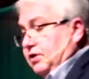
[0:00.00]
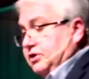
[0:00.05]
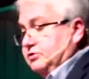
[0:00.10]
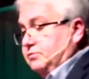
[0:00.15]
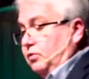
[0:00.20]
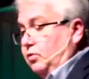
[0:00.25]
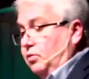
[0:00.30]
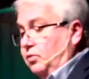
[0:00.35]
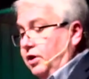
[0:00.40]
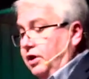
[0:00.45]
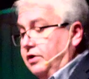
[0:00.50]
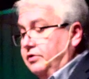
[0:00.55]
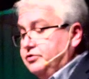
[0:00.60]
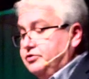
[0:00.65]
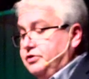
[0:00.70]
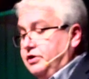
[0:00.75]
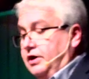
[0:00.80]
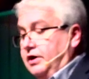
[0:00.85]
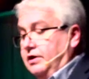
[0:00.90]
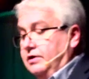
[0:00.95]
principle we want to
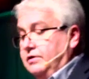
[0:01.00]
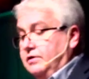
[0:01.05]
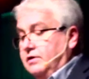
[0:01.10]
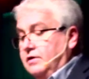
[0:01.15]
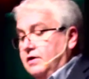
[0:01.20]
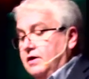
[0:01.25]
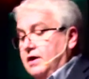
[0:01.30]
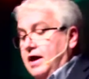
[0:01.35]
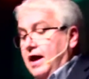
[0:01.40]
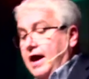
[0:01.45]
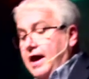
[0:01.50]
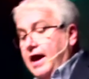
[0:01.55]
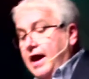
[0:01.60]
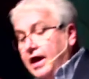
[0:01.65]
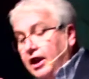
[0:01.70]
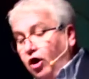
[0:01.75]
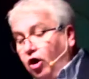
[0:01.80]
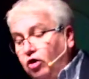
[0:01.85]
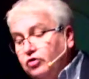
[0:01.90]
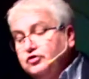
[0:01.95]
understand. And,
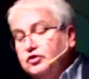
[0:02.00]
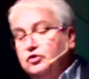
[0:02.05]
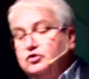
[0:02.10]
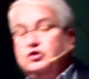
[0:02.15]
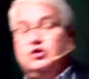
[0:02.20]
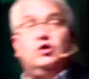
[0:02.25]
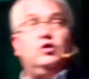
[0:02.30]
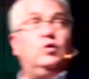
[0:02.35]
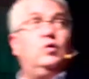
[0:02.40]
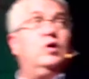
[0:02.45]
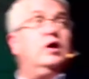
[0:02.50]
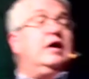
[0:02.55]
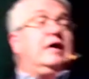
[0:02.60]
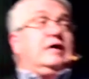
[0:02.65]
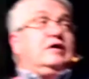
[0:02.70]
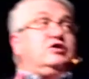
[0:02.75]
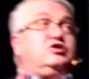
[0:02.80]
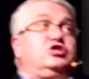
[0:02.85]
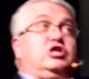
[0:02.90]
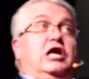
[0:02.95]
and also, too,
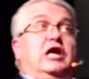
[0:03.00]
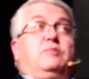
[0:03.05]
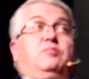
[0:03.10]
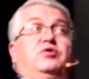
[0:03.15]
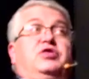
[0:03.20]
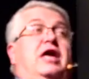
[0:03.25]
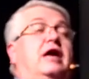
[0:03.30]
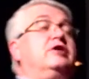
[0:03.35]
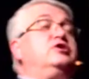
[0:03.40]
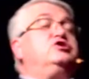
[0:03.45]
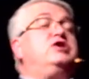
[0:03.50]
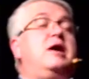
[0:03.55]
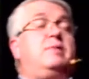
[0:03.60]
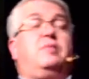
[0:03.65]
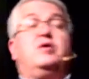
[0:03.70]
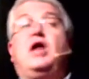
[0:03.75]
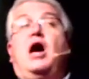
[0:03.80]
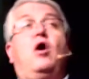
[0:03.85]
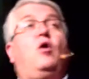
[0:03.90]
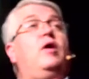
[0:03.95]
sheep without a
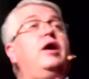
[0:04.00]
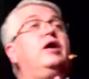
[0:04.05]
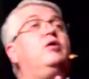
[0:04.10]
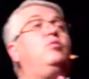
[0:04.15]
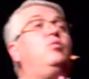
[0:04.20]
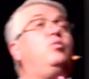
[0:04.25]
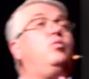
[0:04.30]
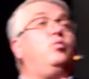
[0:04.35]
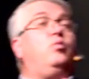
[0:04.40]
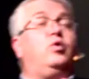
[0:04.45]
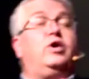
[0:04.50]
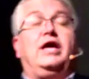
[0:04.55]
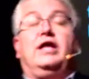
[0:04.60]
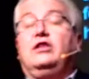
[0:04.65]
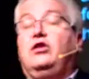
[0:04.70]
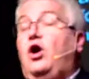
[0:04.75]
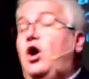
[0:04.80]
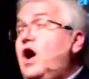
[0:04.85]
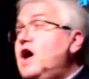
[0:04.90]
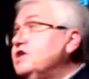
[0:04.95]
shepherd not only get
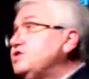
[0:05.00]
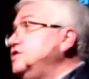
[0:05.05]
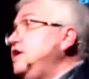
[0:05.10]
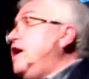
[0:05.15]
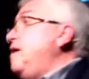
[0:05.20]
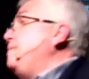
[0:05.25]
lost,